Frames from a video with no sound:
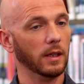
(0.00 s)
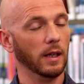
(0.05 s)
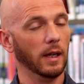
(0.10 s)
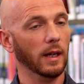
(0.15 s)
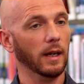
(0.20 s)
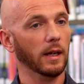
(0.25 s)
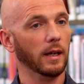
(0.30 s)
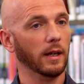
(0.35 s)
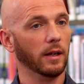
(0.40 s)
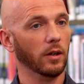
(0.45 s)

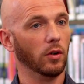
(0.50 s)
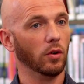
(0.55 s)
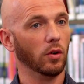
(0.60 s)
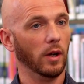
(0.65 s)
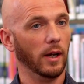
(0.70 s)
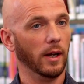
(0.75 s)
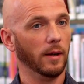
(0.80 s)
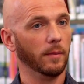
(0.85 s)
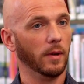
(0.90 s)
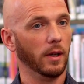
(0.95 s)
yeah.
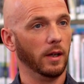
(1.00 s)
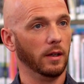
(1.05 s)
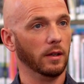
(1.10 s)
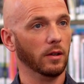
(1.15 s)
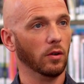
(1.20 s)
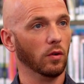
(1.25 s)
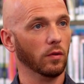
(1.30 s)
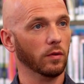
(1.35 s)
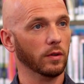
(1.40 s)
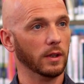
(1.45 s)

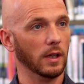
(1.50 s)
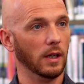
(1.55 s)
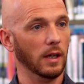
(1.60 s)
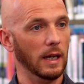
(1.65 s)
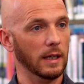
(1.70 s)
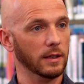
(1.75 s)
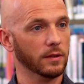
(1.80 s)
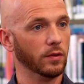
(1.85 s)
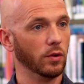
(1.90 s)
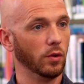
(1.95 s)
Over the
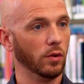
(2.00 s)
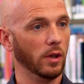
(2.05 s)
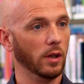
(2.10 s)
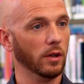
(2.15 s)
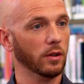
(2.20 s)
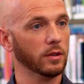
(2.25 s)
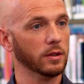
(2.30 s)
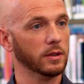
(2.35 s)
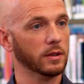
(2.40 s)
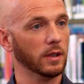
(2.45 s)
last few
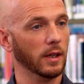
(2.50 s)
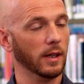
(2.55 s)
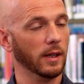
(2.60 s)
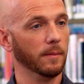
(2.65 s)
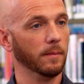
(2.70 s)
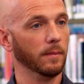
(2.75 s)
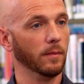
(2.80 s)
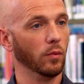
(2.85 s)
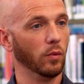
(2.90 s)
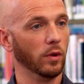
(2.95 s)
years,
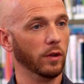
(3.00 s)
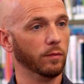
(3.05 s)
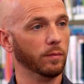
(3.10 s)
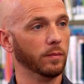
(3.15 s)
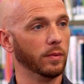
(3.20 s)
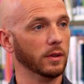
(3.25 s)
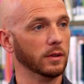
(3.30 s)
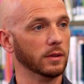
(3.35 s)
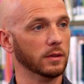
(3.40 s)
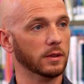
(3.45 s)
we've
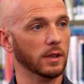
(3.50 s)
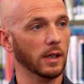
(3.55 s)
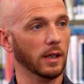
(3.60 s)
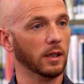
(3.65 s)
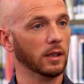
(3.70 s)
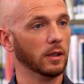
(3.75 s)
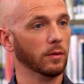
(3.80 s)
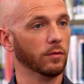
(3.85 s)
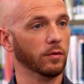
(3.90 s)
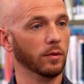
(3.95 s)
been
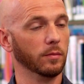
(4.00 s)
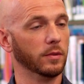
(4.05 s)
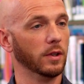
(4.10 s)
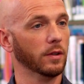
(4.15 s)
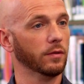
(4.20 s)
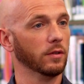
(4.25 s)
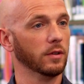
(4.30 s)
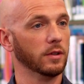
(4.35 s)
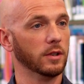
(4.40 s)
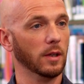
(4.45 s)
taking them from
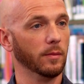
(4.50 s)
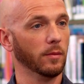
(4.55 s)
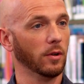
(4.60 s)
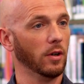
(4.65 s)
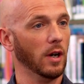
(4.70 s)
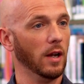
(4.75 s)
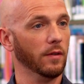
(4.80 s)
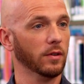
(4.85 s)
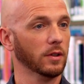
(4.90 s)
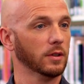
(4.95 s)
different
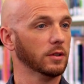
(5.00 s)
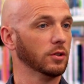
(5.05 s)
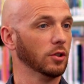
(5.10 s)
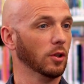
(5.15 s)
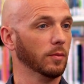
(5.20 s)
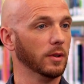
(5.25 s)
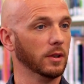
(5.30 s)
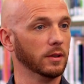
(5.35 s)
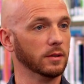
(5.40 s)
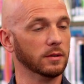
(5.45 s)
demographics,
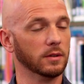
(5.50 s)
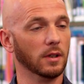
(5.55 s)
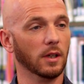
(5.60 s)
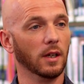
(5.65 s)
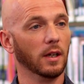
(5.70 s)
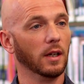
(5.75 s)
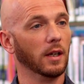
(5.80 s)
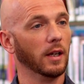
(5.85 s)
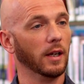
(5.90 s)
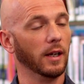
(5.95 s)
Dublin,
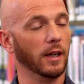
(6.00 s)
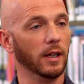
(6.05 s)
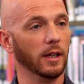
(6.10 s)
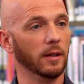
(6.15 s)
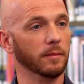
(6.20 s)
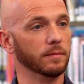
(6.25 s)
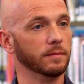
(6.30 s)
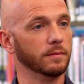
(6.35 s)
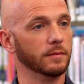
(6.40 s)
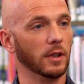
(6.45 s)

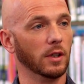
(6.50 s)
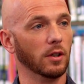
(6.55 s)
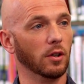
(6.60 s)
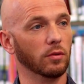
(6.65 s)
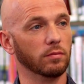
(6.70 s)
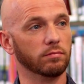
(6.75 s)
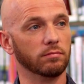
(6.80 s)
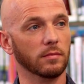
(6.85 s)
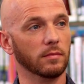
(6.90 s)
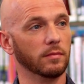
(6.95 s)

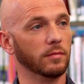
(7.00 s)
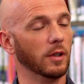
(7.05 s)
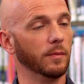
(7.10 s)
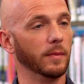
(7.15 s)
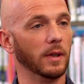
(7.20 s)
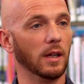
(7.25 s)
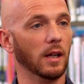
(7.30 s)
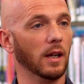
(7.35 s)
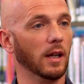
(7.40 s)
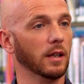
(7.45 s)
the
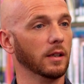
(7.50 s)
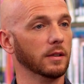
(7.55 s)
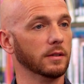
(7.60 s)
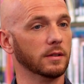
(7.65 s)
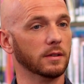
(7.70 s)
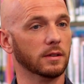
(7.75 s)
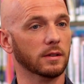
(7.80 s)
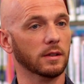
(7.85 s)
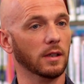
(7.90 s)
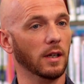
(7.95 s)

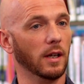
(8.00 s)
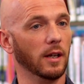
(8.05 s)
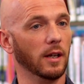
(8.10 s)
Midlands,